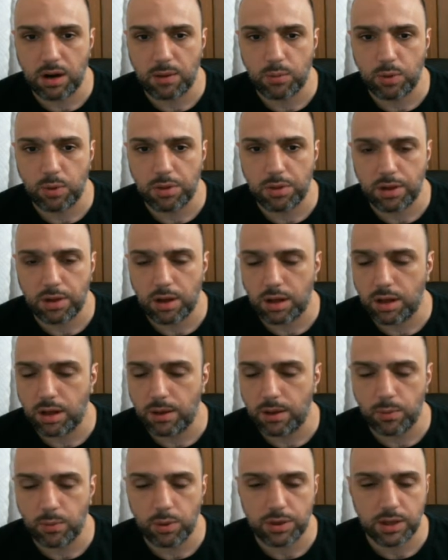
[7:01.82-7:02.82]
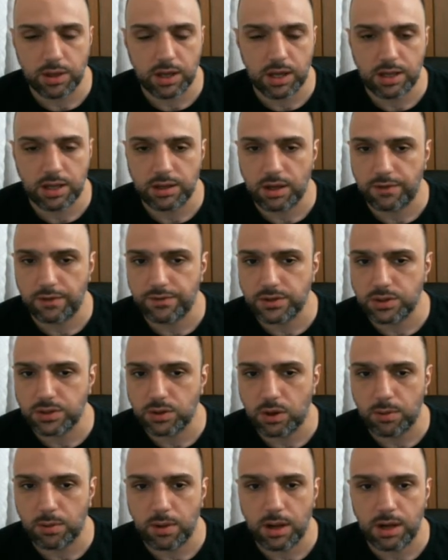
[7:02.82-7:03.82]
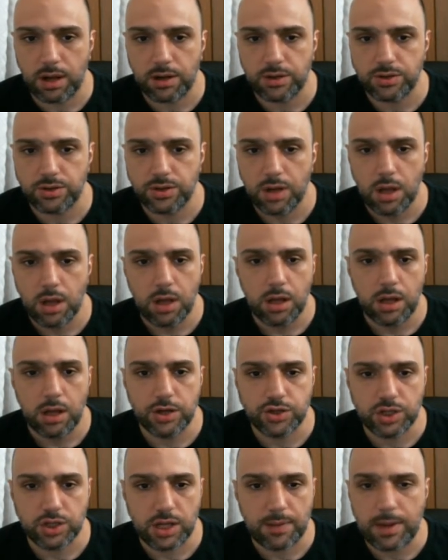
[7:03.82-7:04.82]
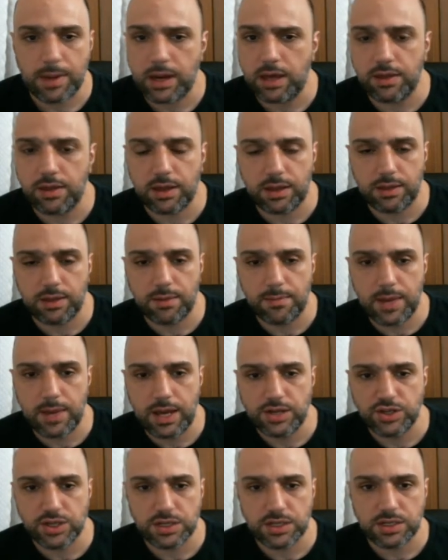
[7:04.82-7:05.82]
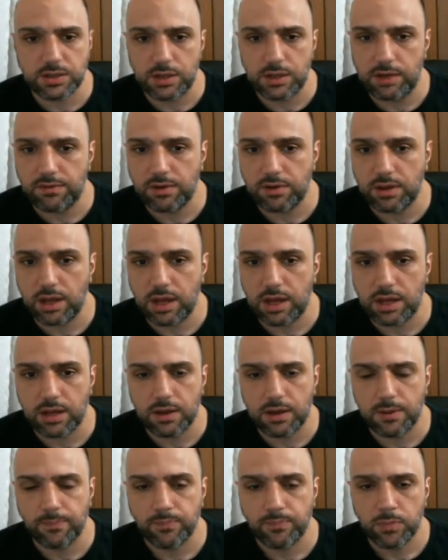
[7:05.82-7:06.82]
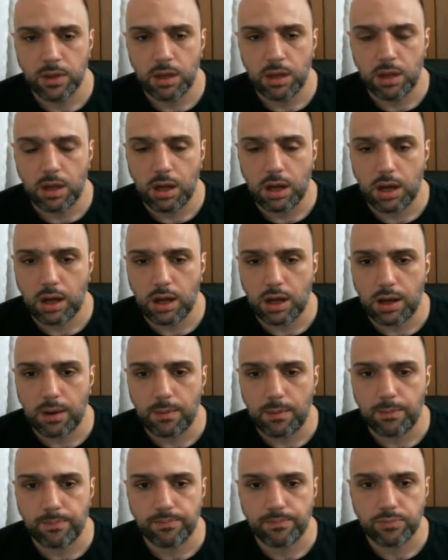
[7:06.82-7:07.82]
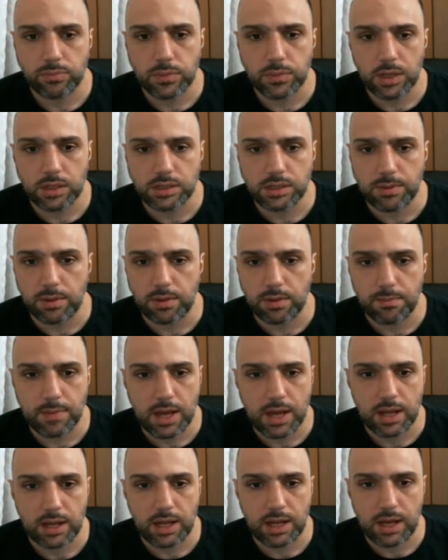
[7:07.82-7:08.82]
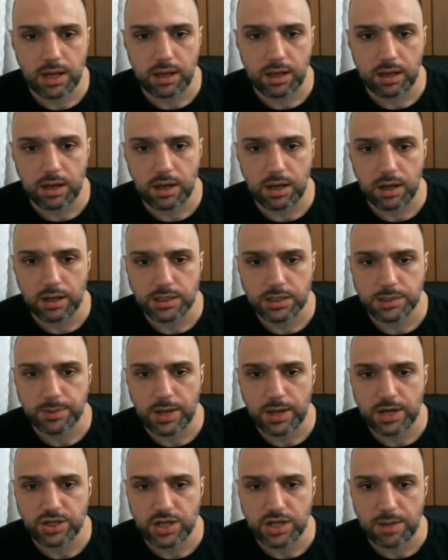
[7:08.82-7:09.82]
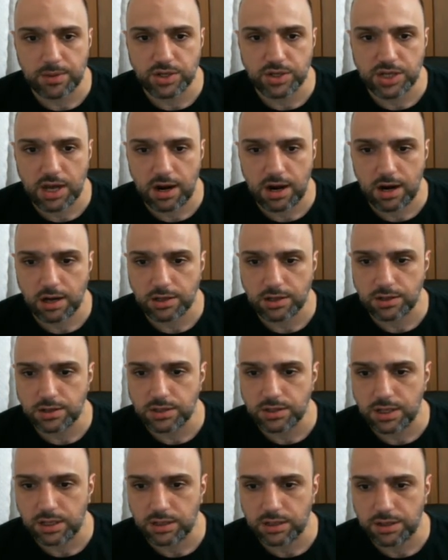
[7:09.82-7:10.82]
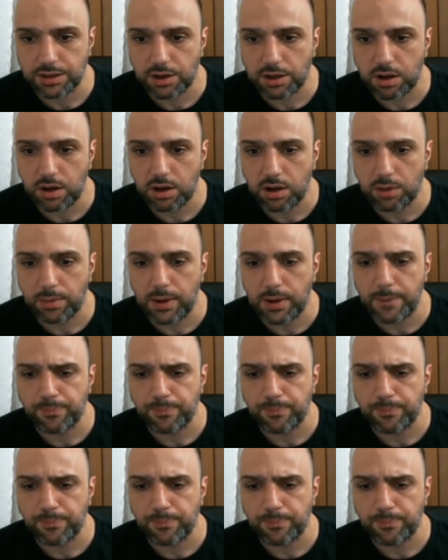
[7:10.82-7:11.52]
with a Gandalf, a Saruman, Shalab, any of the mages, even like some of the melee splash damage characters like Lothariel. But